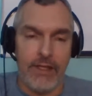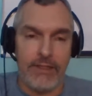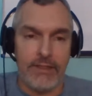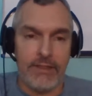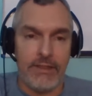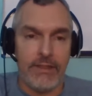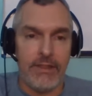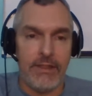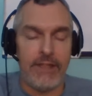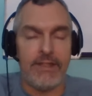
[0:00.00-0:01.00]
license.
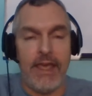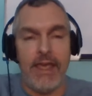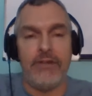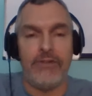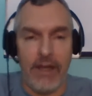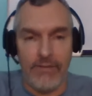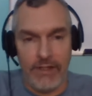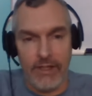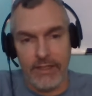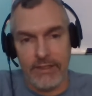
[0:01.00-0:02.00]
It's a
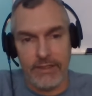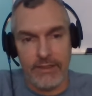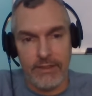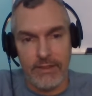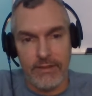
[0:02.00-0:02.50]
driving license.